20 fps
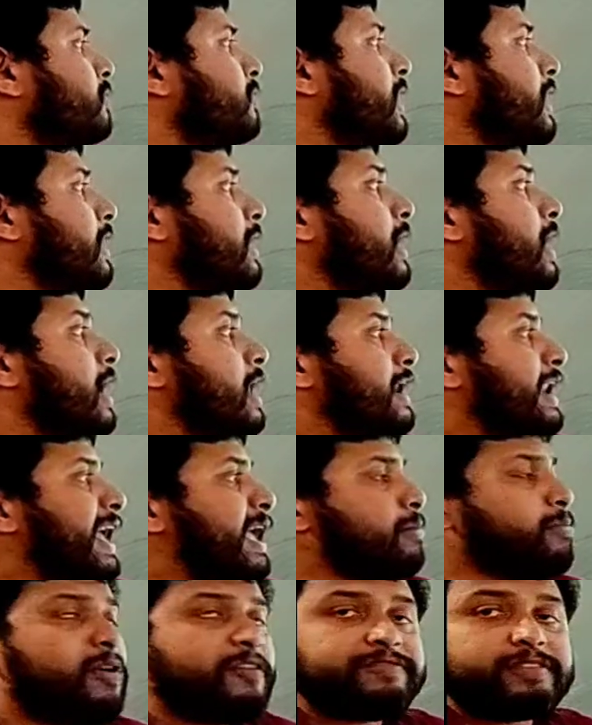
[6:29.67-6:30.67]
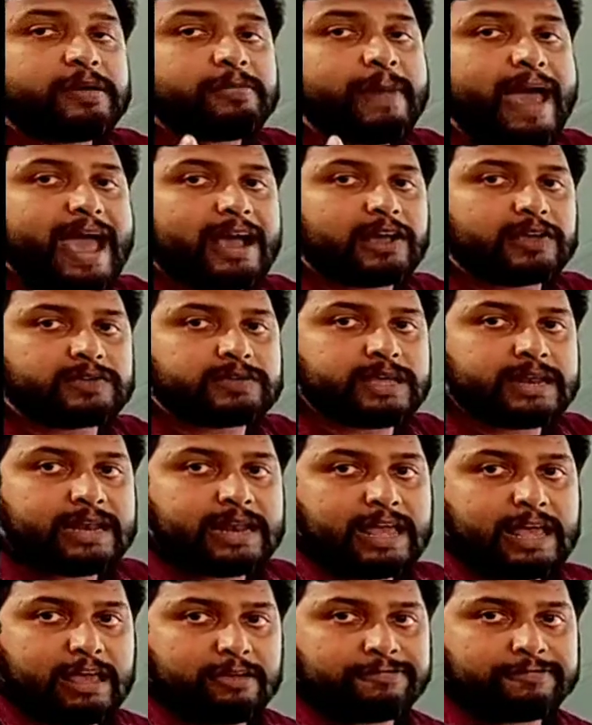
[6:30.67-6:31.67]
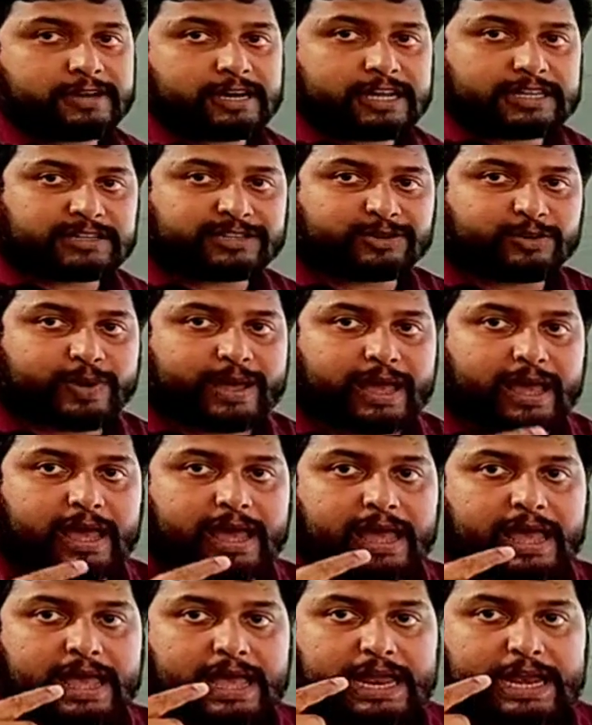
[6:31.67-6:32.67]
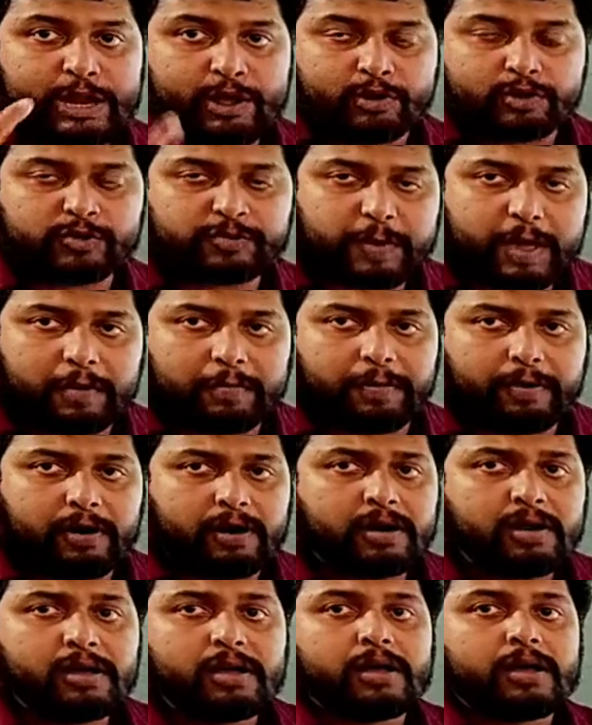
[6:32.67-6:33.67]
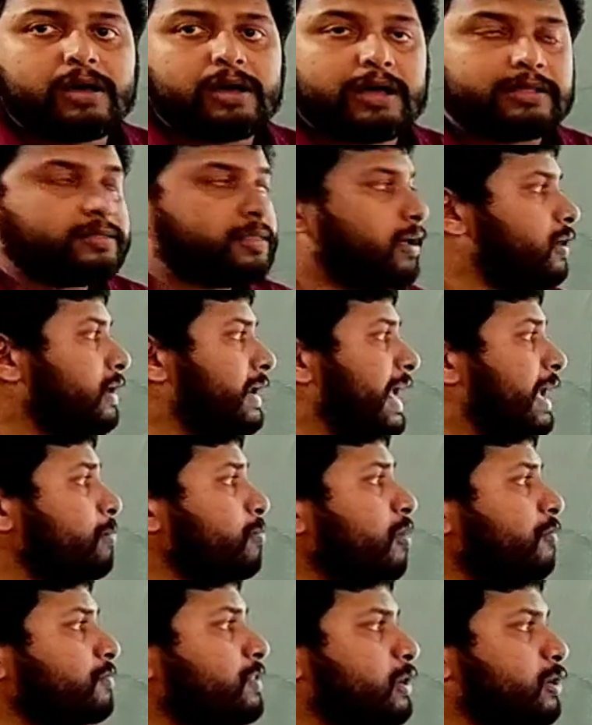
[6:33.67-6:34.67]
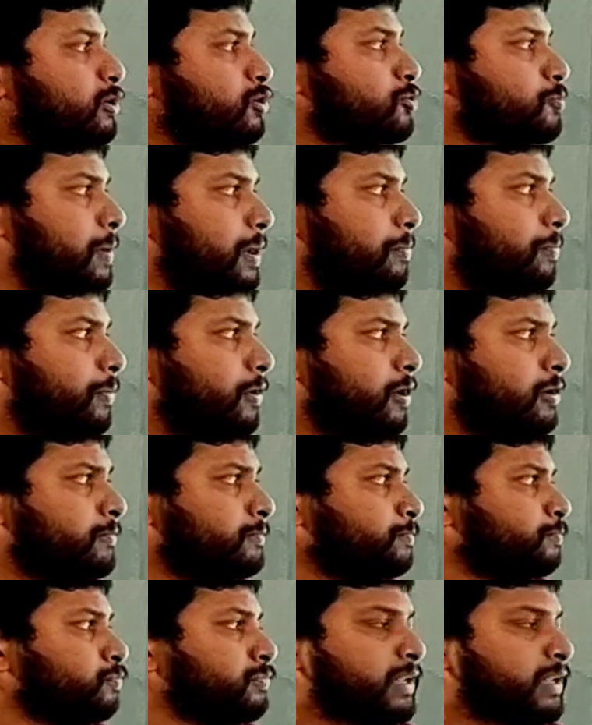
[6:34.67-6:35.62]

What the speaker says: Then name of the magazine. If it is to a newspaper, the name of the newspaper.